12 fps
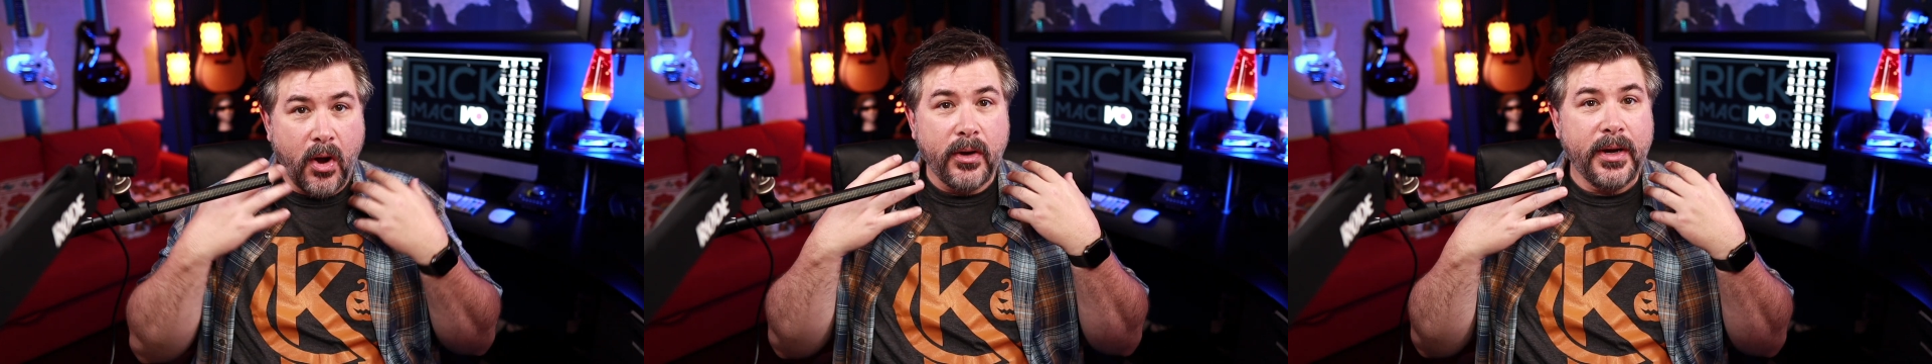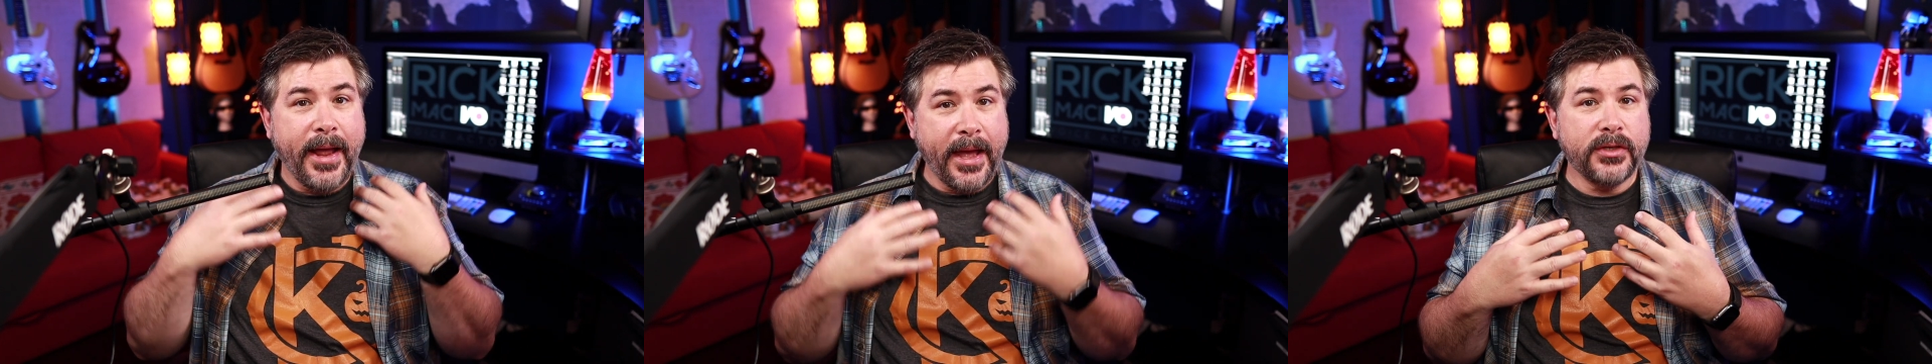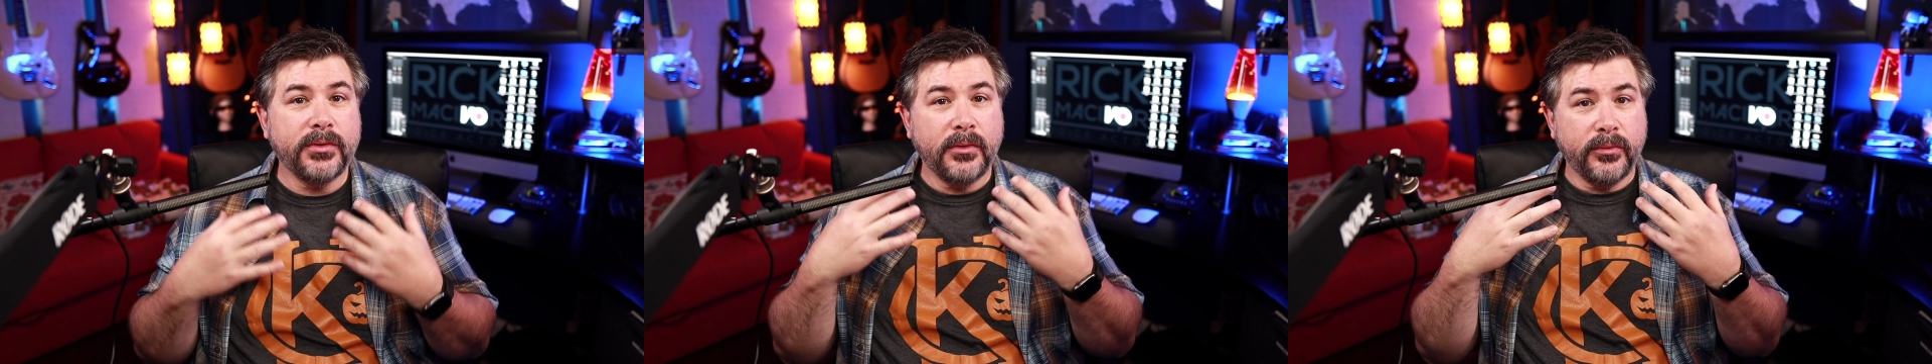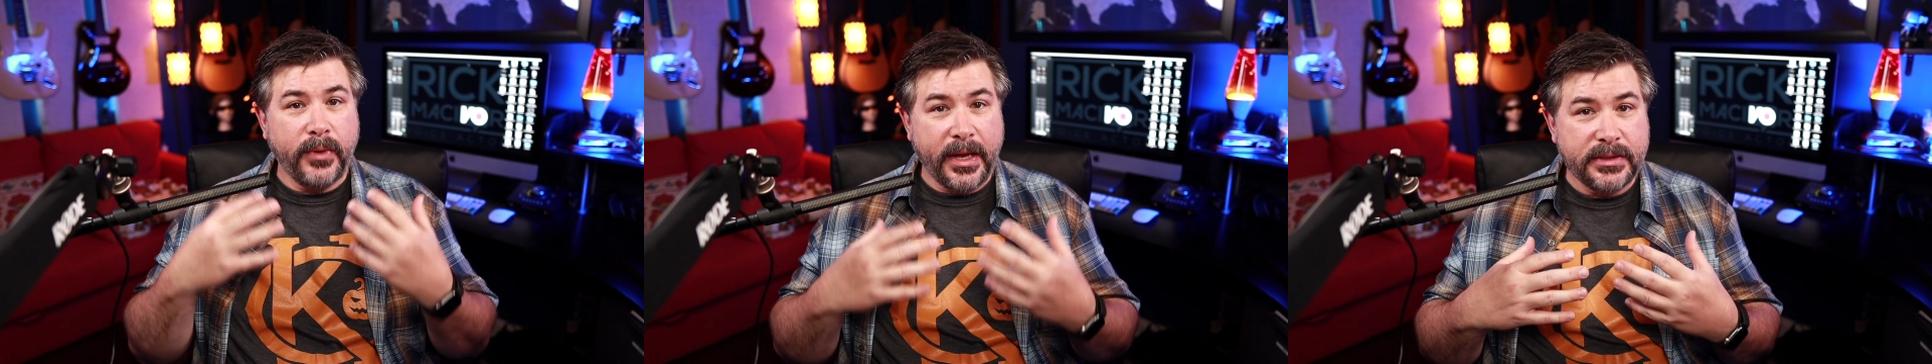natural
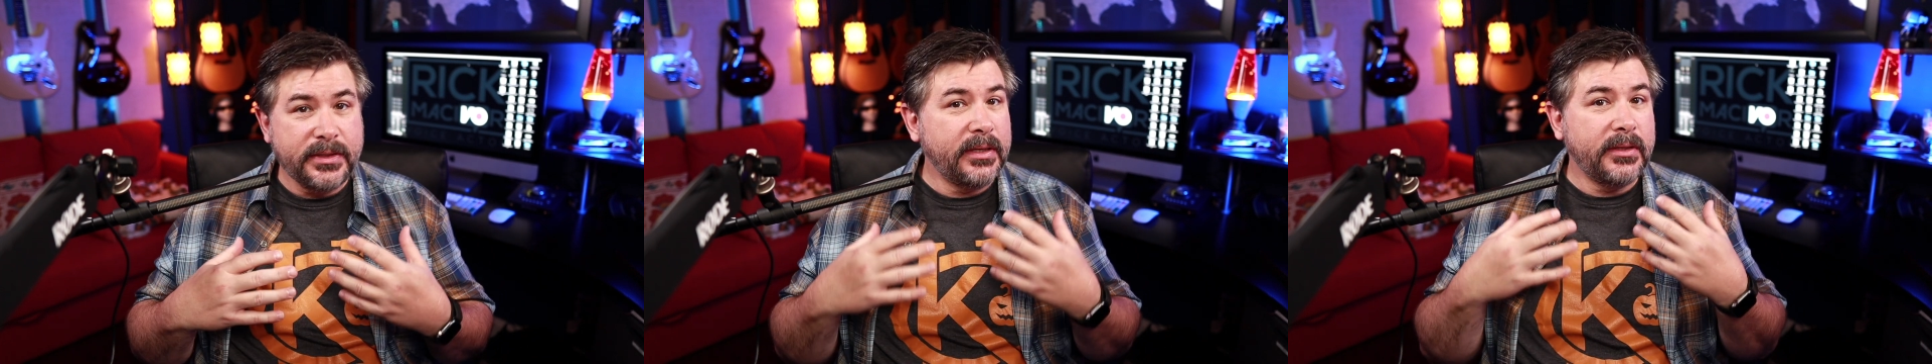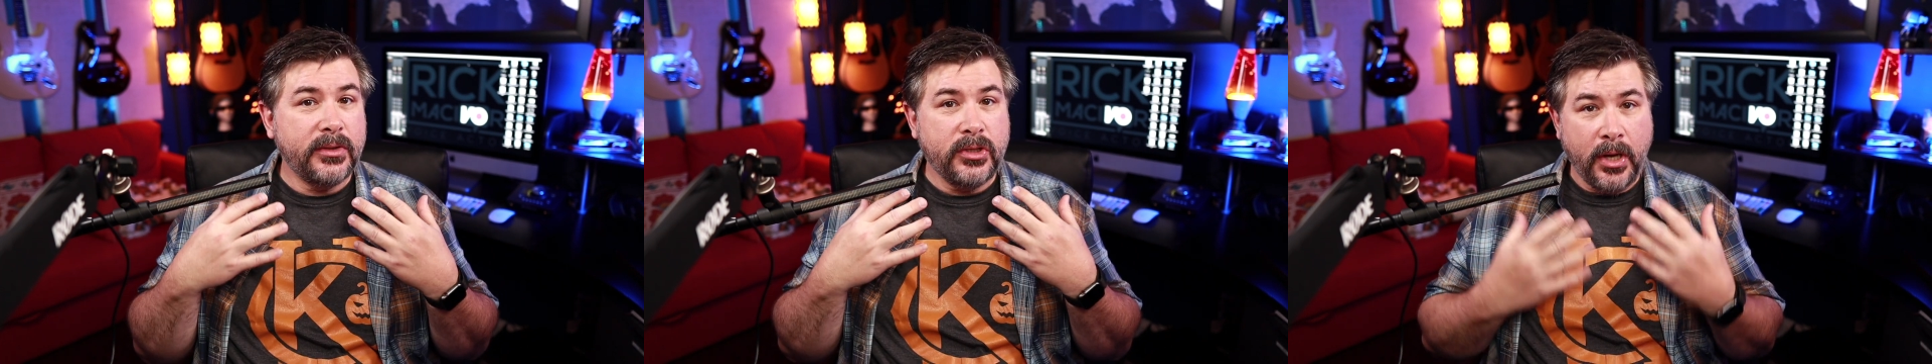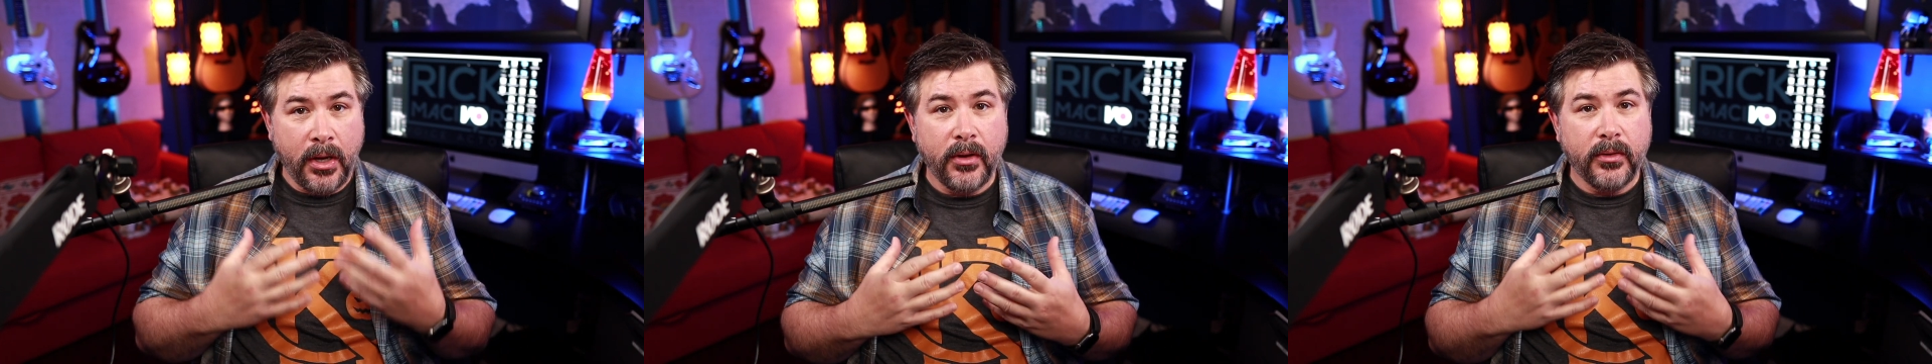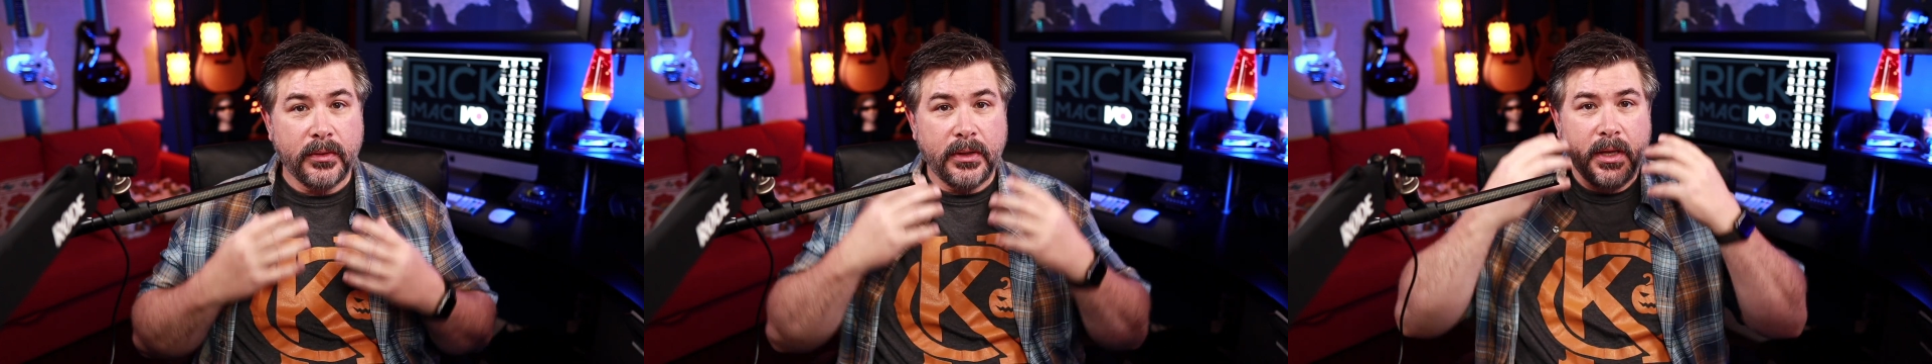resting
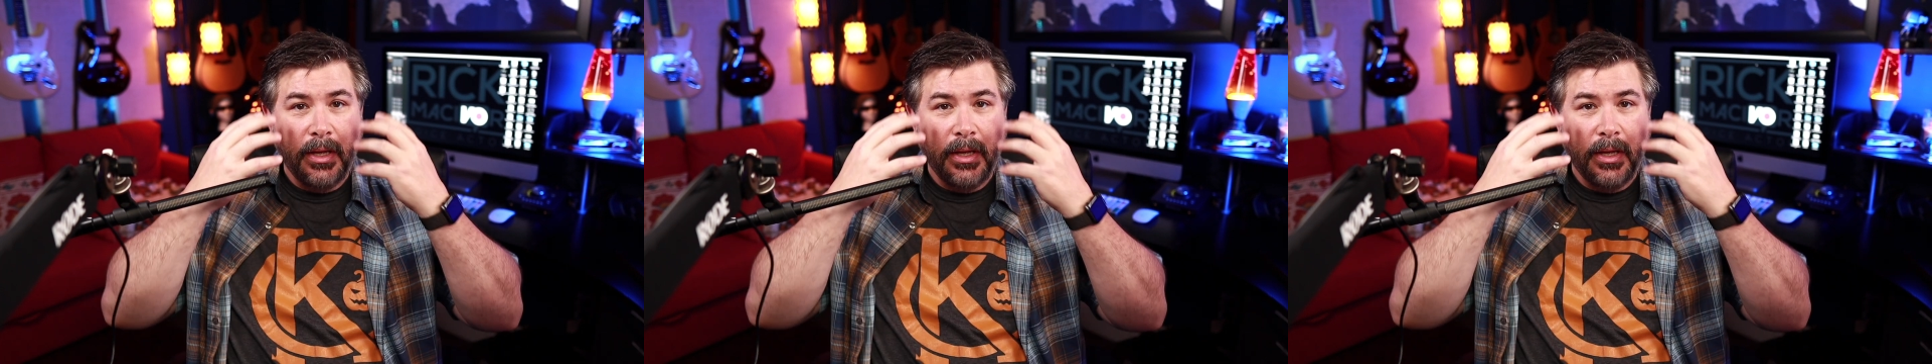tone